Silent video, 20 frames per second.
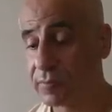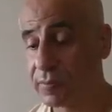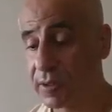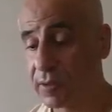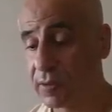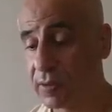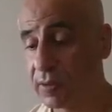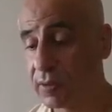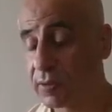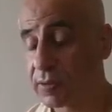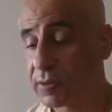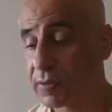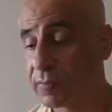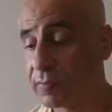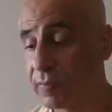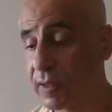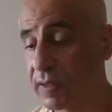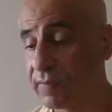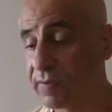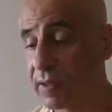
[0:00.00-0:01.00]
because
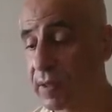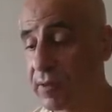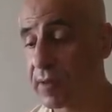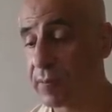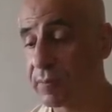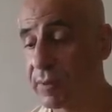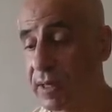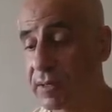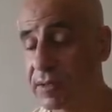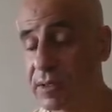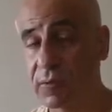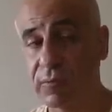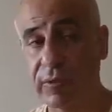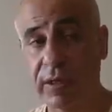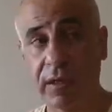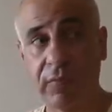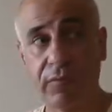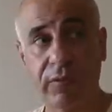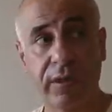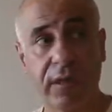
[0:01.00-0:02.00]
my father passed
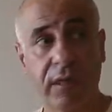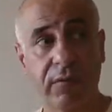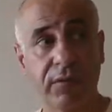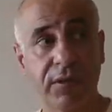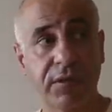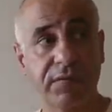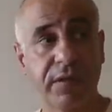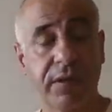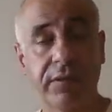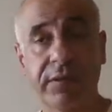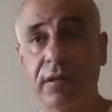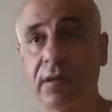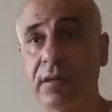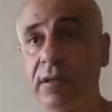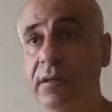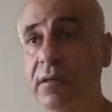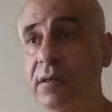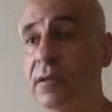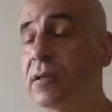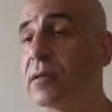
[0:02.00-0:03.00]
away when I was
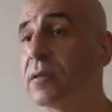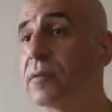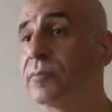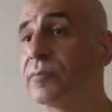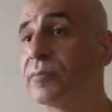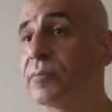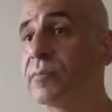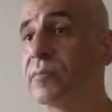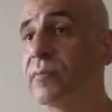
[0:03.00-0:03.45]
very little,